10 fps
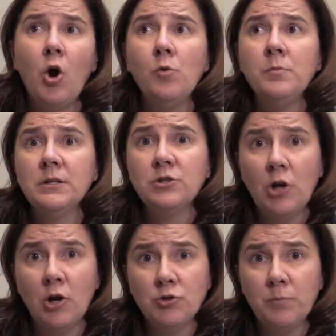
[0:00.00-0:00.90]
home
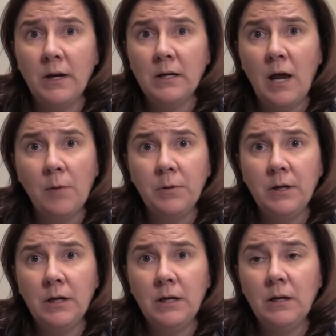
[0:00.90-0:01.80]
discharge might not
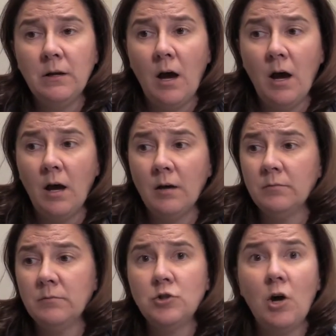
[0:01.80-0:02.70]
be uh,
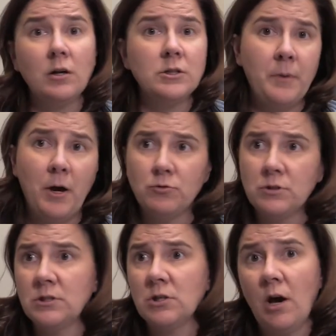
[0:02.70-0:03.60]
talked about,
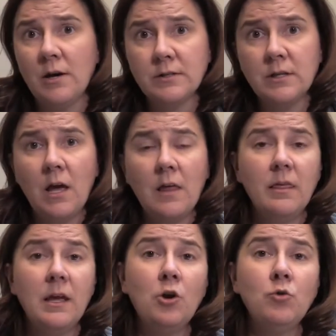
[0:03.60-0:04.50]
discussed.
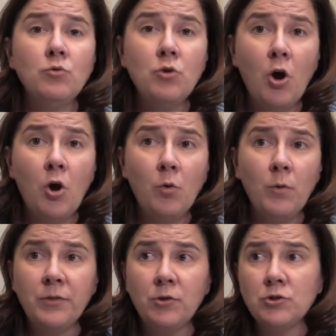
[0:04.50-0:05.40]
They don't know
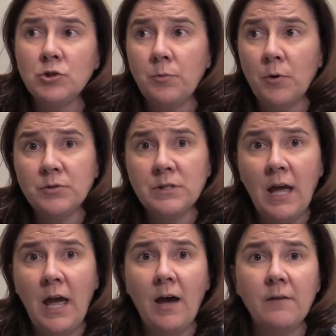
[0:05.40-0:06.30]
what they're supposed to
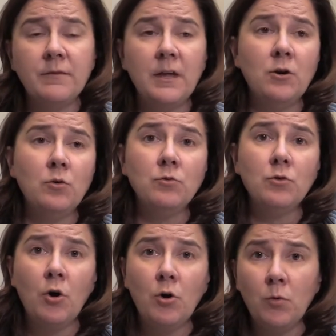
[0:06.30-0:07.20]
have, they don't
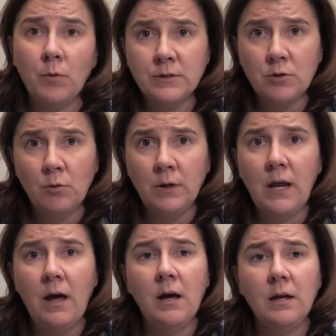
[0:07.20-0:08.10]
know what's
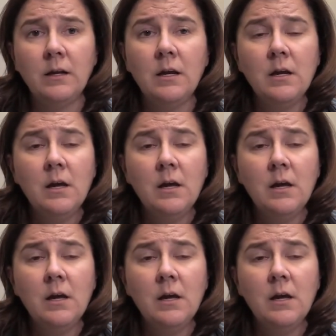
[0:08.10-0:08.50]
going on.